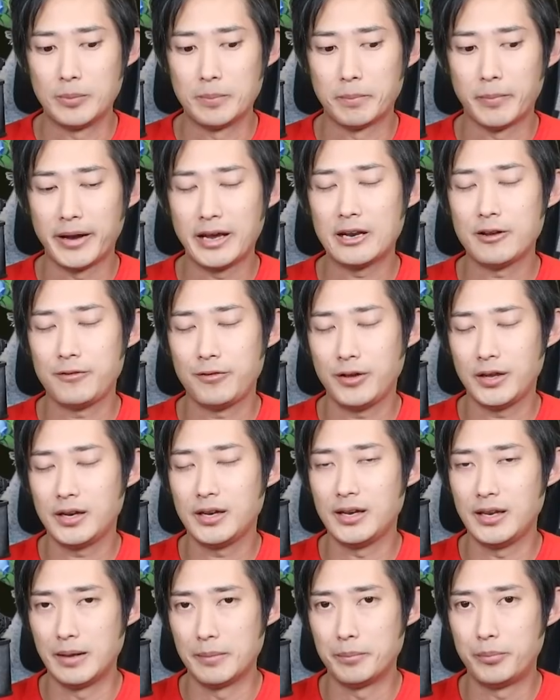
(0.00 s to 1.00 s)
you might have hit
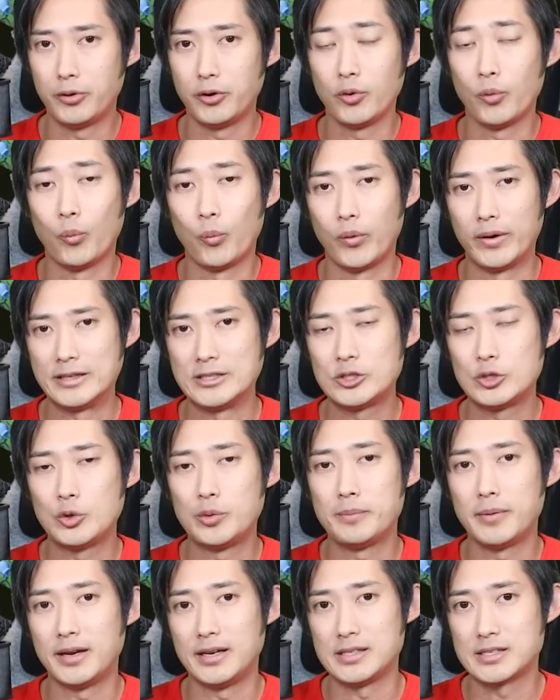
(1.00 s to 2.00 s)
an input one too
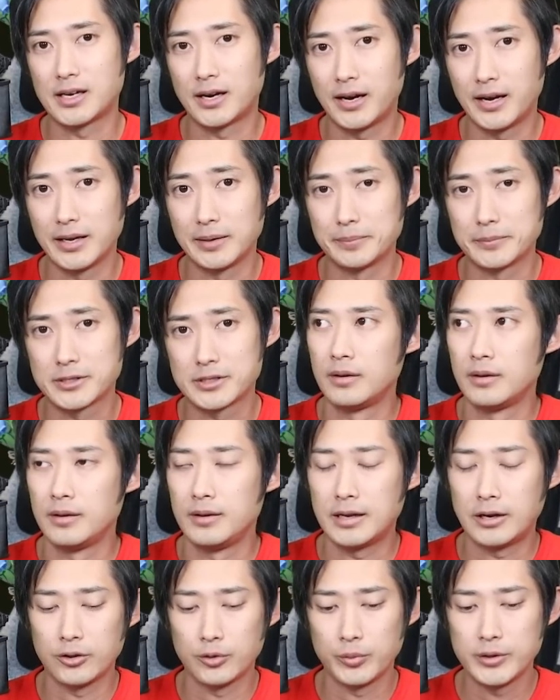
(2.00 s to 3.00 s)
many times.
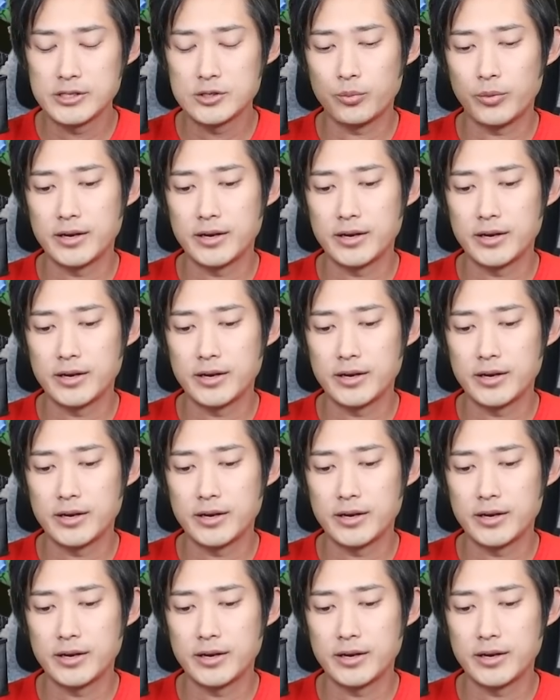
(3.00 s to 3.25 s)
Now, the reason